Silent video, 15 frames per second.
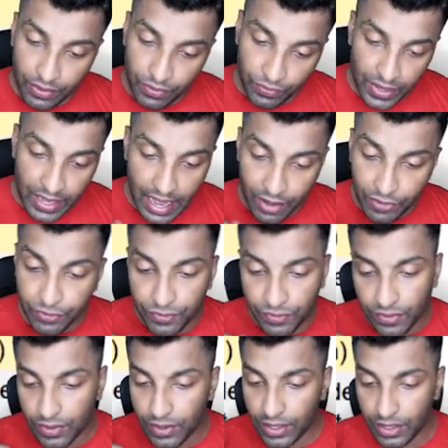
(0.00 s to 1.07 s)
We are
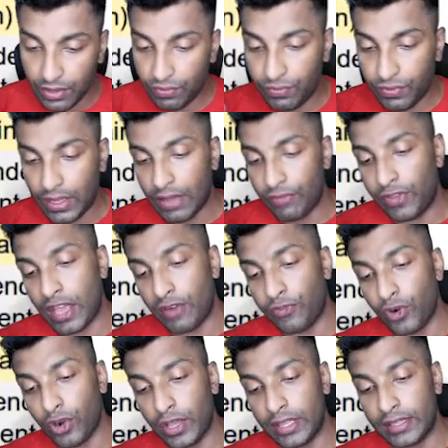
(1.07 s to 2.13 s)

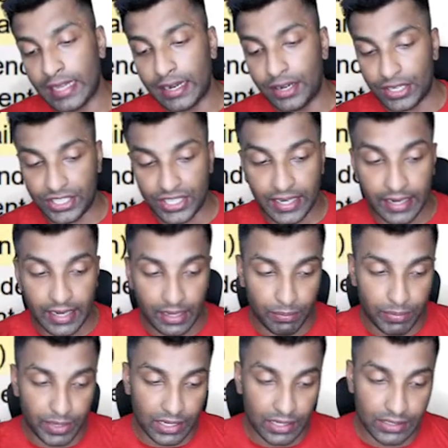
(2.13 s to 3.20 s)
following that rigidity,
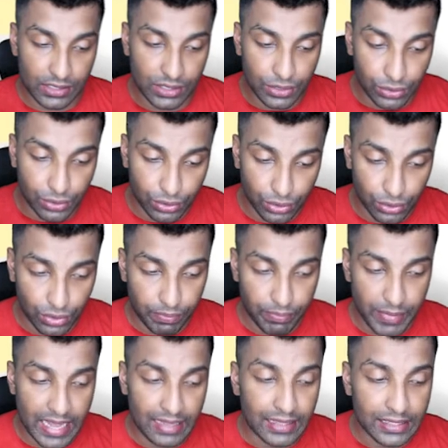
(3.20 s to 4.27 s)
because to
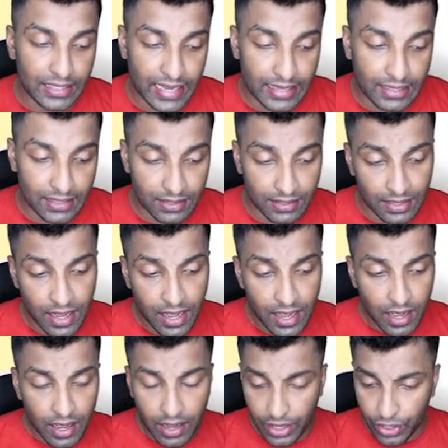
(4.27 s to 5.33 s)
make the changes
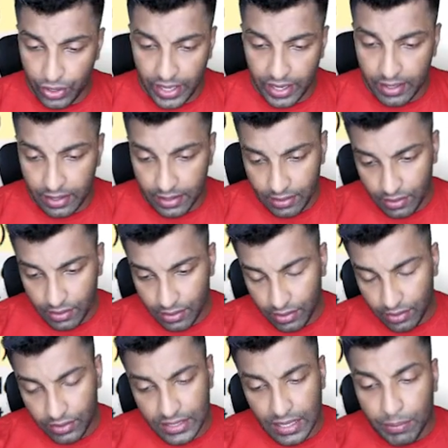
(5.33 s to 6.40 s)
you need
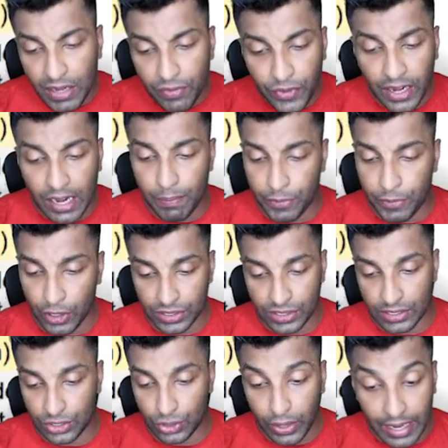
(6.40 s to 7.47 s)
some difficult
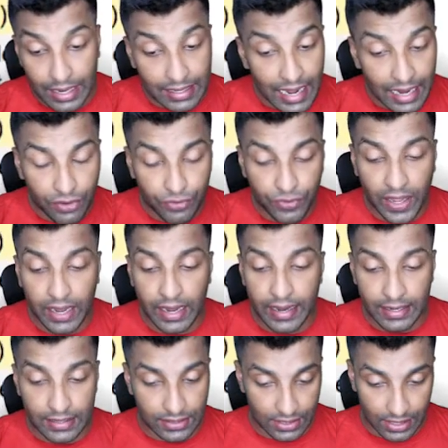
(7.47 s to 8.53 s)
process. So in that way
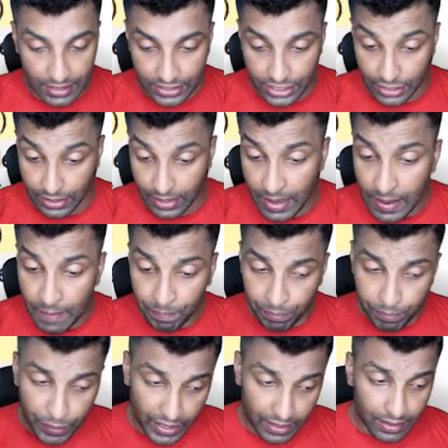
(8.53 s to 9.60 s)
it is rigid.
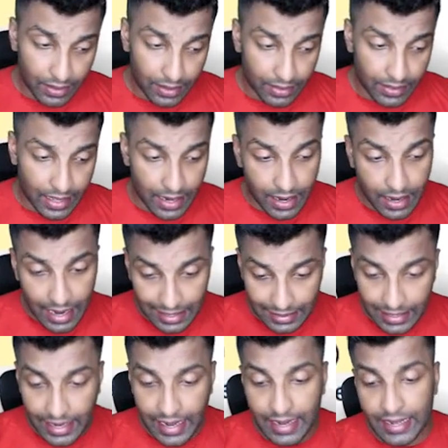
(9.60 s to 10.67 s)
But there are
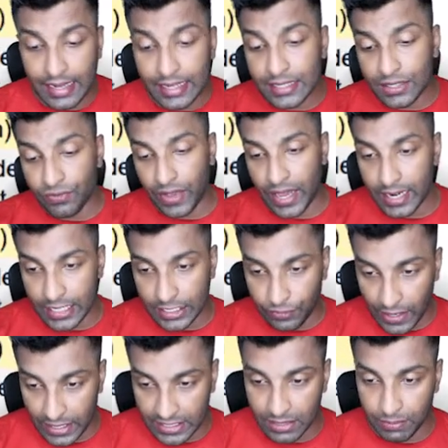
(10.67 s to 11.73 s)
other areas where it is
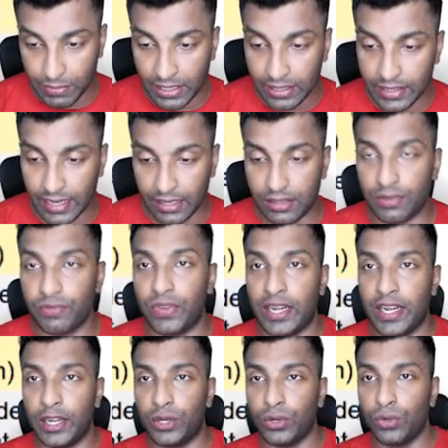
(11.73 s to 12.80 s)
flexible that we
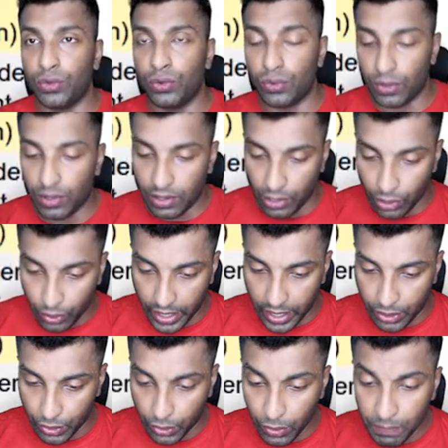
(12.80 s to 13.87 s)
need to look
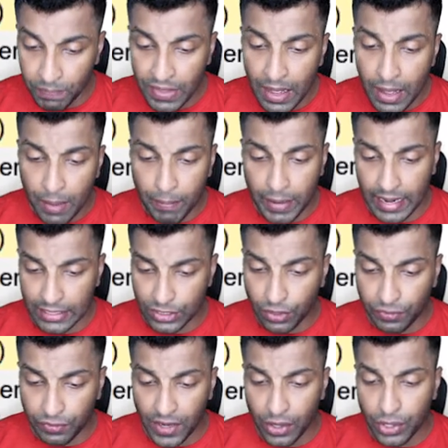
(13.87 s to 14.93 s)
into. But as
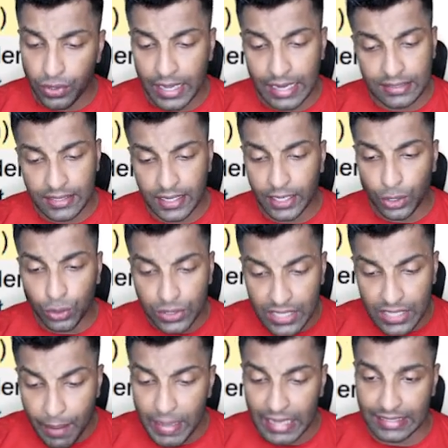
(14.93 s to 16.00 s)
of now, you can see to
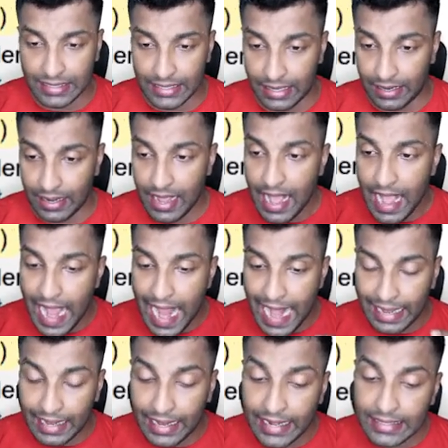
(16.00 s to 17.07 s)
some extent,
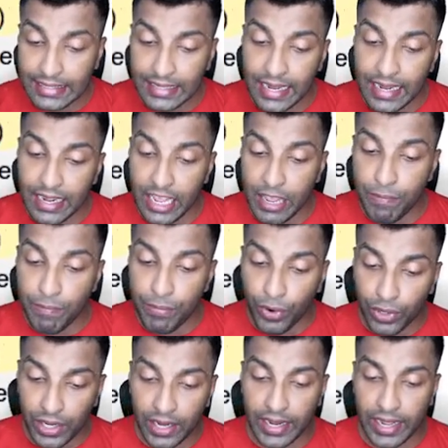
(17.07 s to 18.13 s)
at least in
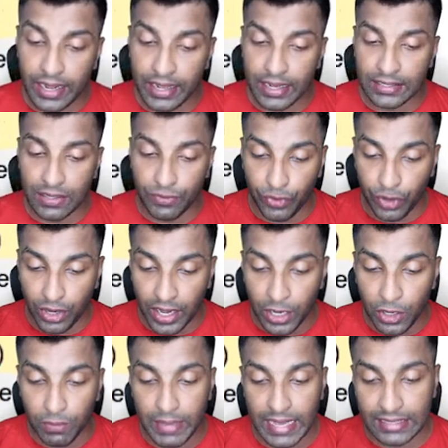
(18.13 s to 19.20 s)
important areas, if you
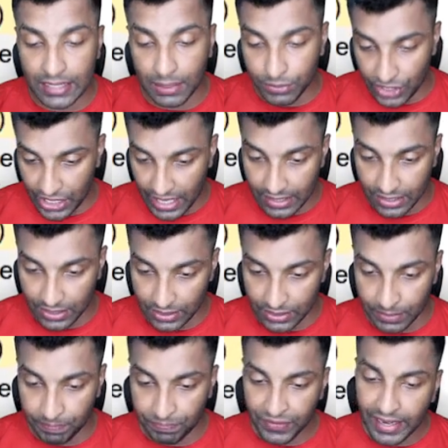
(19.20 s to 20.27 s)
need to make some
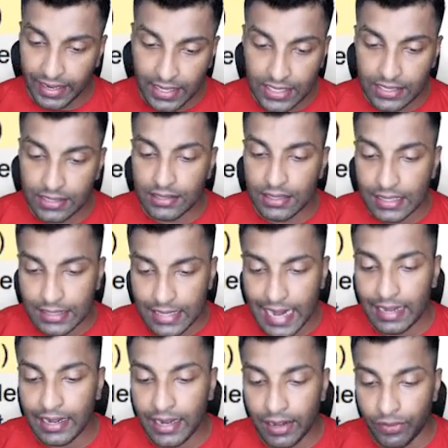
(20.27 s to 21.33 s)
changes, it is
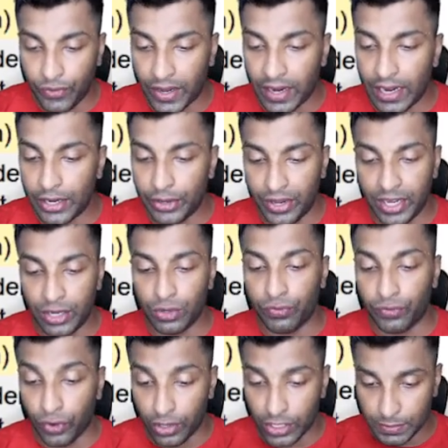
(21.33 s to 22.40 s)
slightly difficult. You need to
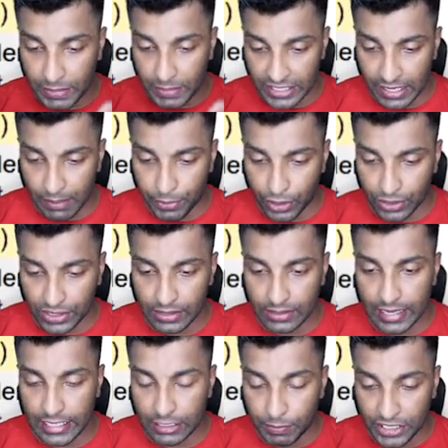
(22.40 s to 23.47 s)
follow special
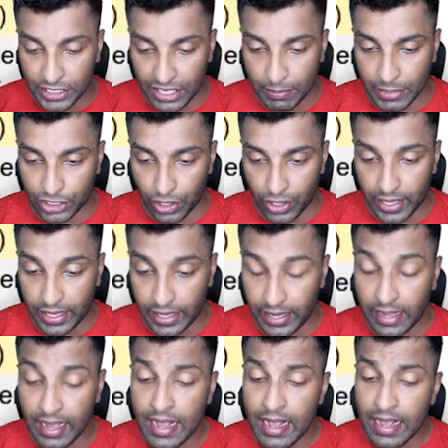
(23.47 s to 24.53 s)
process like special
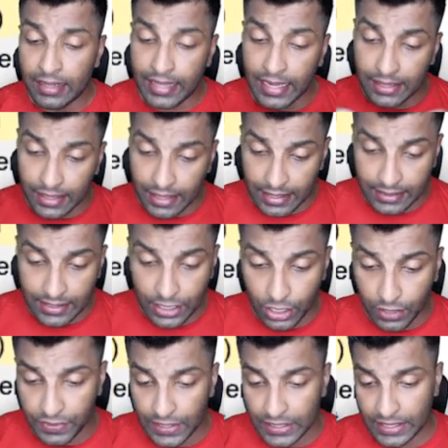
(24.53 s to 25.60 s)
majority, then the
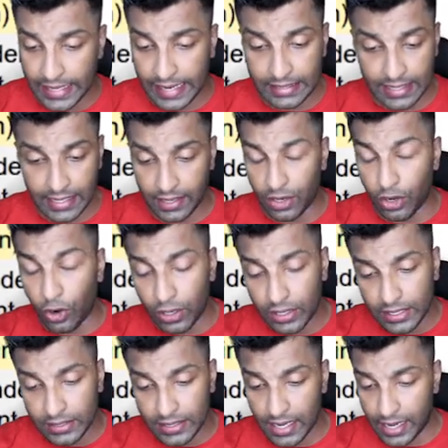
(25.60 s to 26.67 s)
consent of the states, and all
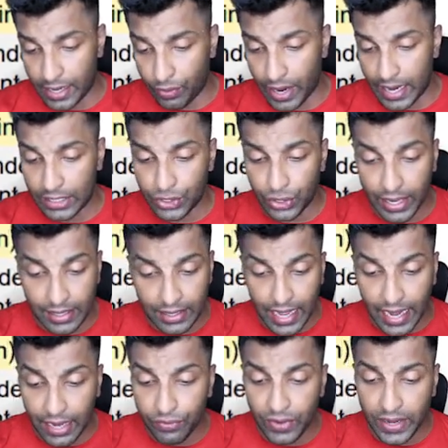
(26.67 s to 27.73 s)
these are required. So in
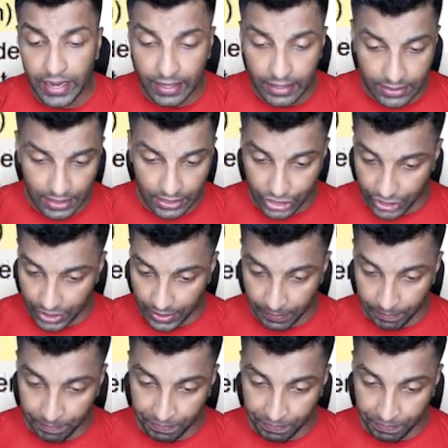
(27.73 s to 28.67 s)
that way it is rigid.